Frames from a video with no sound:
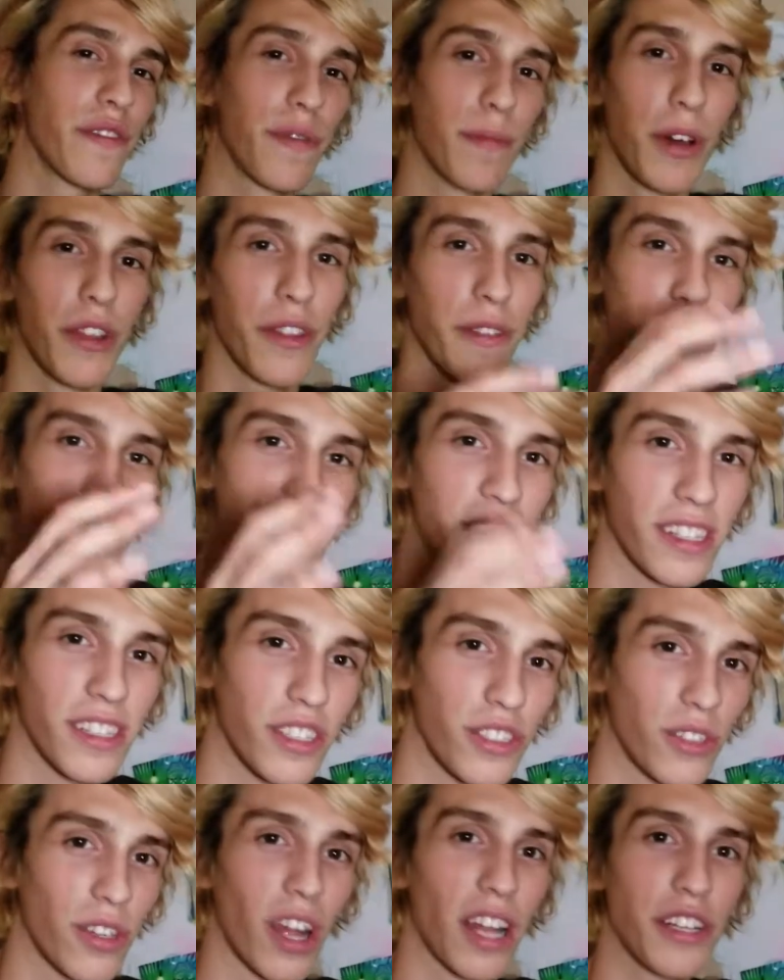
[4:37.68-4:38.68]
from all the
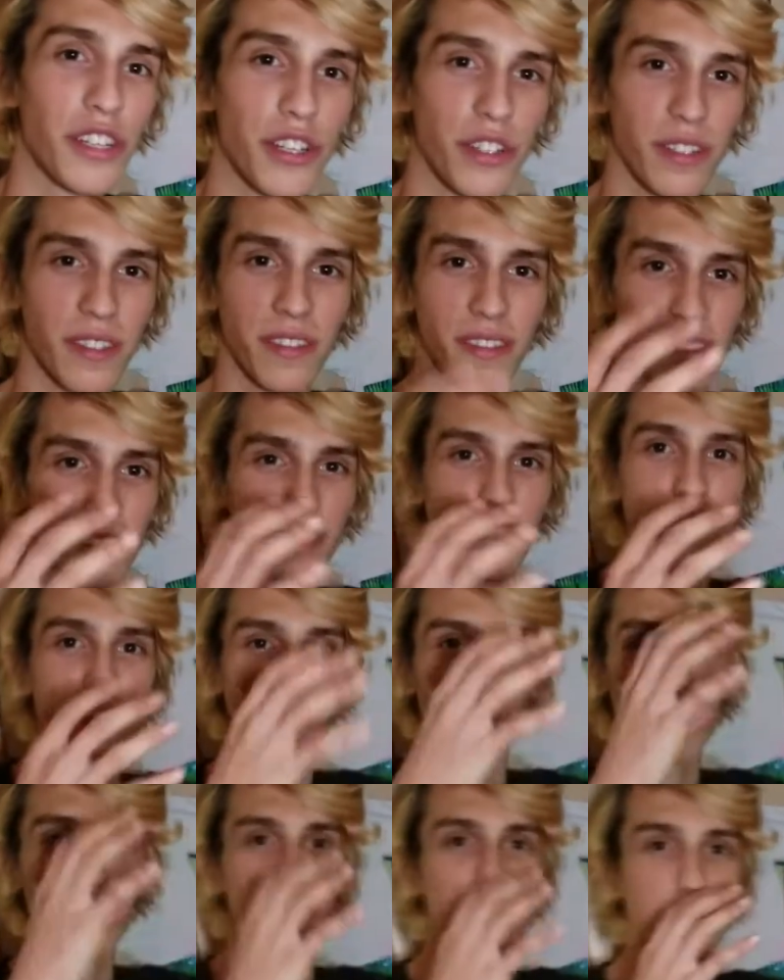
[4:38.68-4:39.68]
crush
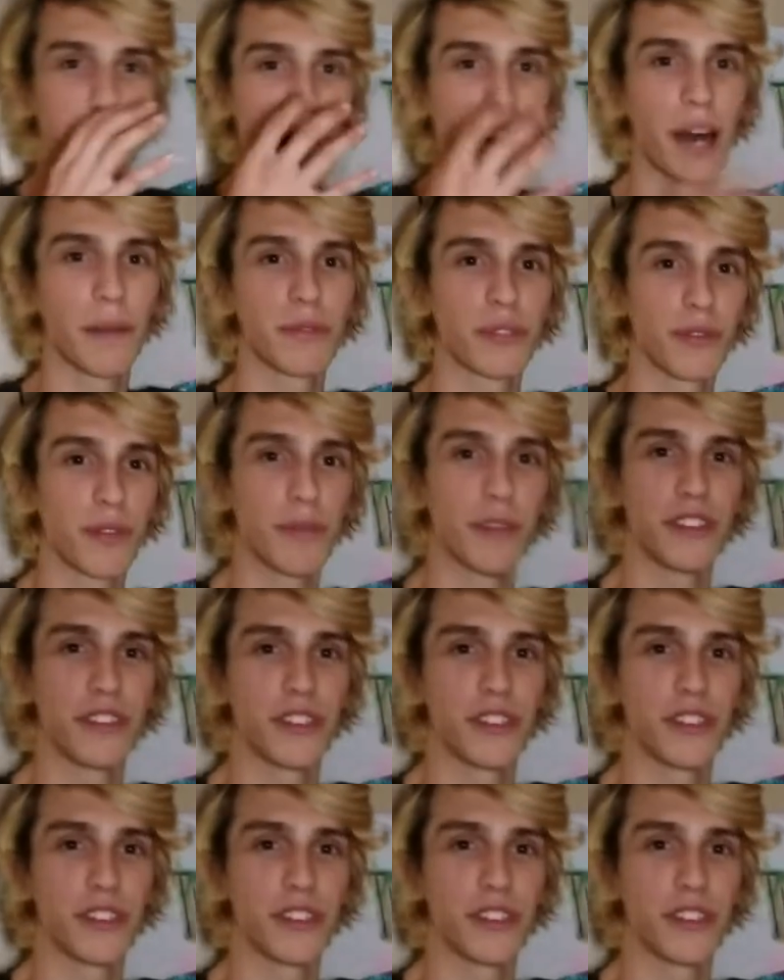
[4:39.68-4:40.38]
soda pops we've been